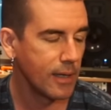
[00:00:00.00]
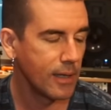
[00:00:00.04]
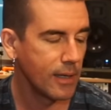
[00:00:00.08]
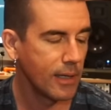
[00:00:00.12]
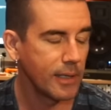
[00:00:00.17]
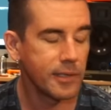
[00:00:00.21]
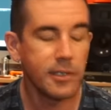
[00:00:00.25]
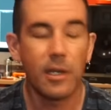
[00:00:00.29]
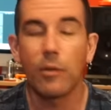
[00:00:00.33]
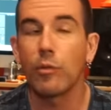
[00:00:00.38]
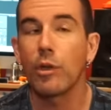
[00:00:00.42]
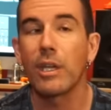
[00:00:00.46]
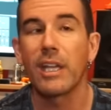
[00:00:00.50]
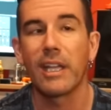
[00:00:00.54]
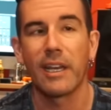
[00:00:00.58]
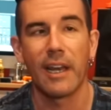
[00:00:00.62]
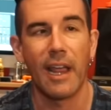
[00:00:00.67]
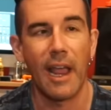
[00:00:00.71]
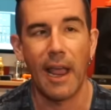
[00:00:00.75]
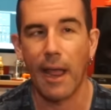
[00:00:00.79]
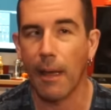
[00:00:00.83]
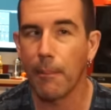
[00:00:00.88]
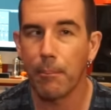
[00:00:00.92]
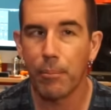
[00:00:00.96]
It's not really an
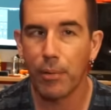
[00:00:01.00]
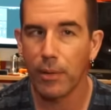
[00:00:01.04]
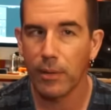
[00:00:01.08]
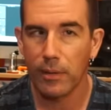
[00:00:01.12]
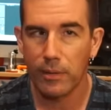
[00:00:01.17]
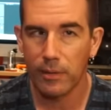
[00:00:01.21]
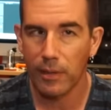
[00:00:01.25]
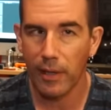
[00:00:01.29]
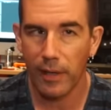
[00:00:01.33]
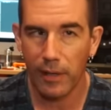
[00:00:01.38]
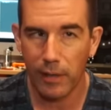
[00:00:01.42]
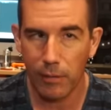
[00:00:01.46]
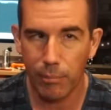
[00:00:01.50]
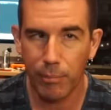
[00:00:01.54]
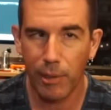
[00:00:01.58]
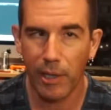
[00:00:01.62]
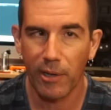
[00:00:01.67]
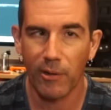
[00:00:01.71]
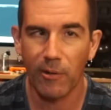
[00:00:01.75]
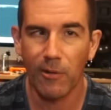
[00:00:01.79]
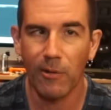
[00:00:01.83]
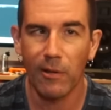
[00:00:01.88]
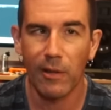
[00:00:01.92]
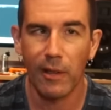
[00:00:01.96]
amp-like
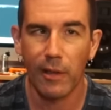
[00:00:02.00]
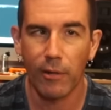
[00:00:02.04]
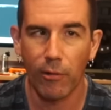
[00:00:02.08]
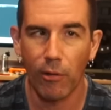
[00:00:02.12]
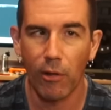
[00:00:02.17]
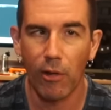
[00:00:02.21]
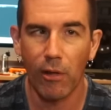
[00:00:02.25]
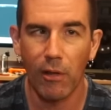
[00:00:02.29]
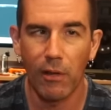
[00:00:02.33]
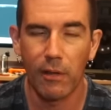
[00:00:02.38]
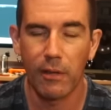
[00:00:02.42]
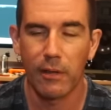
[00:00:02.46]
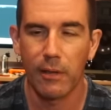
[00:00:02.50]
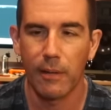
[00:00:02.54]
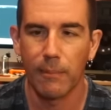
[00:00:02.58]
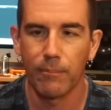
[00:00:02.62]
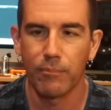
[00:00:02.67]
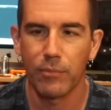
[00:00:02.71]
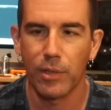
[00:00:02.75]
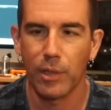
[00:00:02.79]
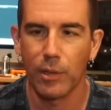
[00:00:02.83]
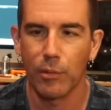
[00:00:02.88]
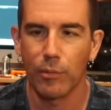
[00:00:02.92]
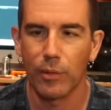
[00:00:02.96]
pedal at all.
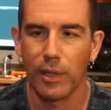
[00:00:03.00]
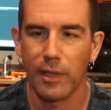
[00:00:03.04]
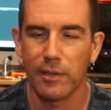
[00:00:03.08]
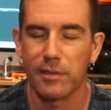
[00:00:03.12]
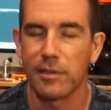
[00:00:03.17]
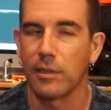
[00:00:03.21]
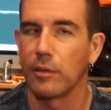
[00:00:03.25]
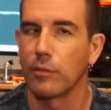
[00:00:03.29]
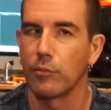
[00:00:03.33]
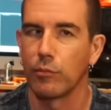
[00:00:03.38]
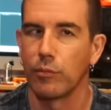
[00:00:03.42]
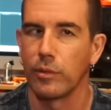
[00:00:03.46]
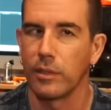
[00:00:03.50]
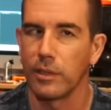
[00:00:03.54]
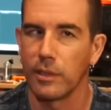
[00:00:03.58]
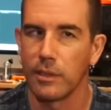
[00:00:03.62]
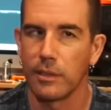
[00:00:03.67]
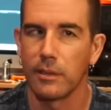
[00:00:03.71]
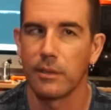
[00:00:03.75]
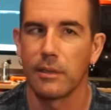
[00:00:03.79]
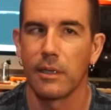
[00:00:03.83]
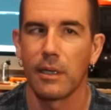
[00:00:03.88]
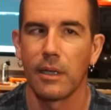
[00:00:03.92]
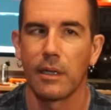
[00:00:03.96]
You know, that's a
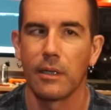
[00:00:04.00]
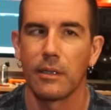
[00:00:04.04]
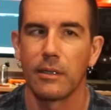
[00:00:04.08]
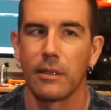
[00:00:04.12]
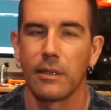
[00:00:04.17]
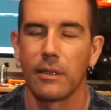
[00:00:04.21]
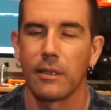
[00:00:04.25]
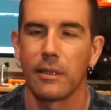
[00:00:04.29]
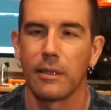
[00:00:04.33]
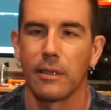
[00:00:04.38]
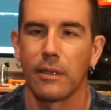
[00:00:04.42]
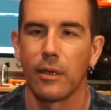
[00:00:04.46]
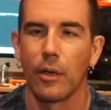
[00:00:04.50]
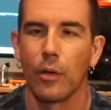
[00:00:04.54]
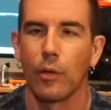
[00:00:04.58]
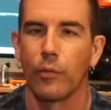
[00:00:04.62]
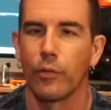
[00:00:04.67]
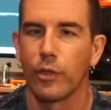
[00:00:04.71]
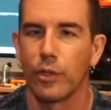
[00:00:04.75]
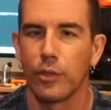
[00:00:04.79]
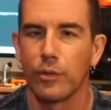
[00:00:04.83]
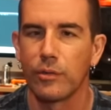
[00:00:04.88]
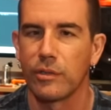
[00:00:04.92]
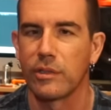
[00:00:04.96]
really
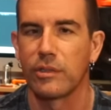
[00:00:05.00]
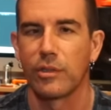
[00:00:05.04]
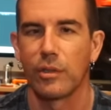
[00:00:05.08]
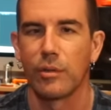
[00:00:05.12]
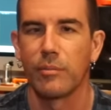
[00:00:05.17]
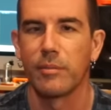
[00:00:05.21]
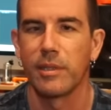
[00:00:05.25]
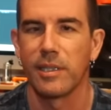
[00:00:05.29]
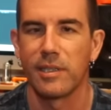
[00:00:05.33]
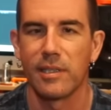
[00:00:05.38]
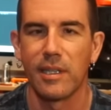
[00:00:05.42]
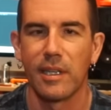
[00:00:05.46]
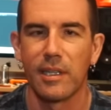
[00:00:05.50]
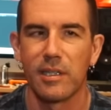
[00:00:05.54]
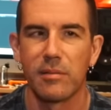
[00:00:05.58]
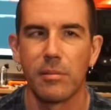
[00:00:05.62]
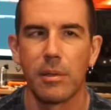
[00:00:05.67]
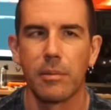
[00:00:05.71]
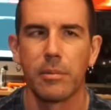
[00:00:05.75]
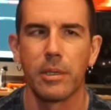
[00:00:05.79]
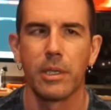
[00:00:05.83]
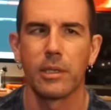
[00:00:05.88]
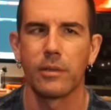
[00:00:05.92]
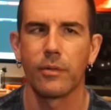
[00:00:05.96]
overused term these days,
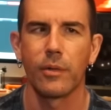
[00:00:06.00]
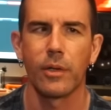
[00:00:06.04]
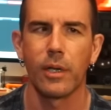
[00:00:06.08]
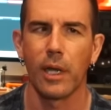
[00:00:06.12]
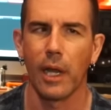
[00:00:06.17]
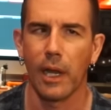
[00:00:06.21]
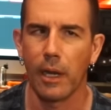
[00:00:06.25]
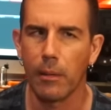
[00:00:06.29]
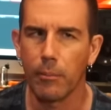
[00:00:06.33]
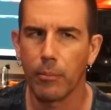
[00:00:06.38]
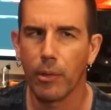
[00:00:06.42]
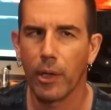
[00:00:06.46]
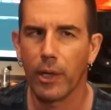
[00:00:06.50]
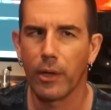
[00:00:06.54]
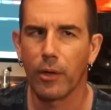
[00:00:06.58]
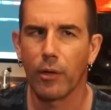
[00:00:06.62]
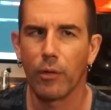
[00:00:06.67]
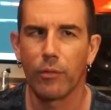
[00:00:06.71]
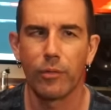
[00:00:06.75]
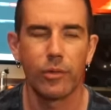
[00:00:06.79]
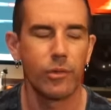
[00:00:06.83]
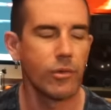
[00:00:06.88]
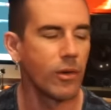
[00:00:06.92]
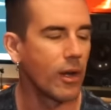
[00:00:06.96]
maybe. It's very amp-like
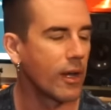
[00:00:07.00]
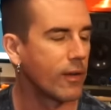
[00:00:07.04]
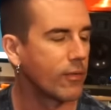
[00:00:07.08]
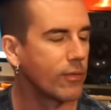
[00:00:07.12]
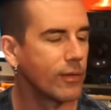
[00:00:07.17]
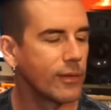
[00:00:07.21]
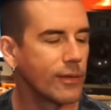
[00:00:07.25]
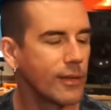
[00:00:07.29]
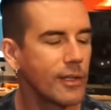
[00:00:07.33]
overdrive.